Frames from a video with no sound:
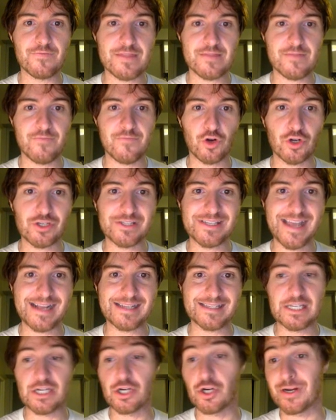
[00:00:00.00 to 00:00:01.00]

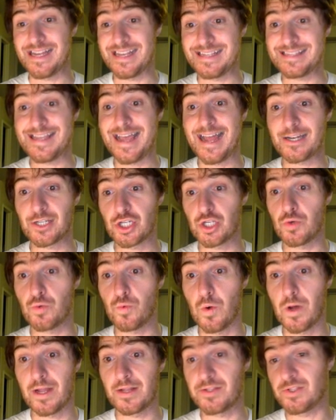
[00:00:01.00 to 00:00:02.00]
vertex here is at 2,
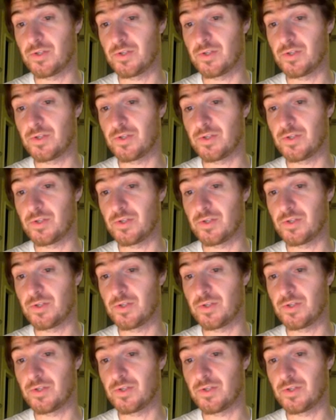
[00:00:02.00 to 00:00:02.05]
1.